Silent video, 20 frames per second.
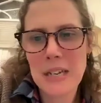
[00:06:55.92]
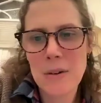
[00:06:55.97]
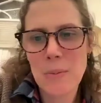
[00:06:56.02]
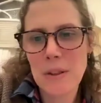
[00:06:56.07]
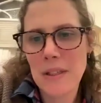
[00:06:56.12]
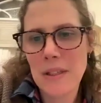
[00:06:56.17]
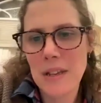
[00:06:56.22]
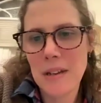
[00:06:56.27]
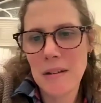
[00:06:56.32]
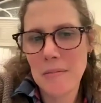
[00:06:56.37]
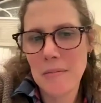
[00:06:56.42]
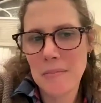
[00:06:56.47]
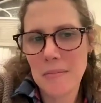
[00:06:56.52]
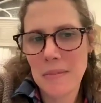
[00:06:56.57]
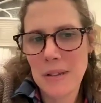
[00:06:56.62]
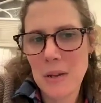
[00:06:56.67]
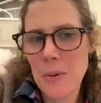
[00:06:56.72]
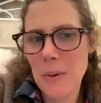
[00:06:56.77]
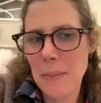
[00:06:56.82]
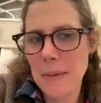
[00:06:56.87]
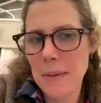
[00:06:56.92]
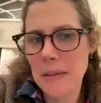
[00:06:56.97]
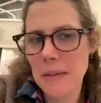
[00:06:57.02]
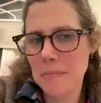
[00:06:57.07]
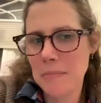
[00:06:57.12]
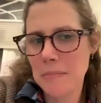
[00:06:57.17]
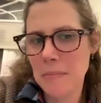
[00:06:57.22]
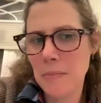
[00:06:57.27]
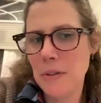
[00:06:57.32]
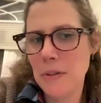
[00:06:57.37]
lead with it? You want me
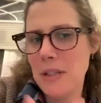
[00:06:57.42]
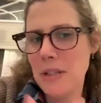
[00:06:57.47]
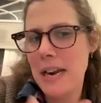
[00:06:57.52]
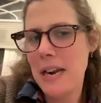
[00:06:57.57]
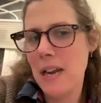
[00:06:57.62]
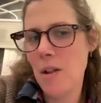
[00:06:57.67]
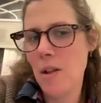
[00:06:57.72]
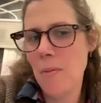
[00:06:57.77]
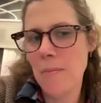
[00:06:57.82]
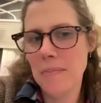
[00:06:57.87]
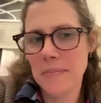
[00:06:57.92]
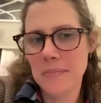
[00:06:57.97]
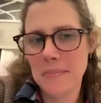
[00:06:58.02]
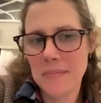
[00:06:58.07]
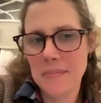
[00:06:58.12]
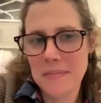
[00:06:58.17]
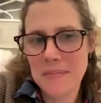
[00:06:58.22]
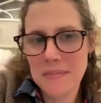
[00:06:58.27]
to, would that help?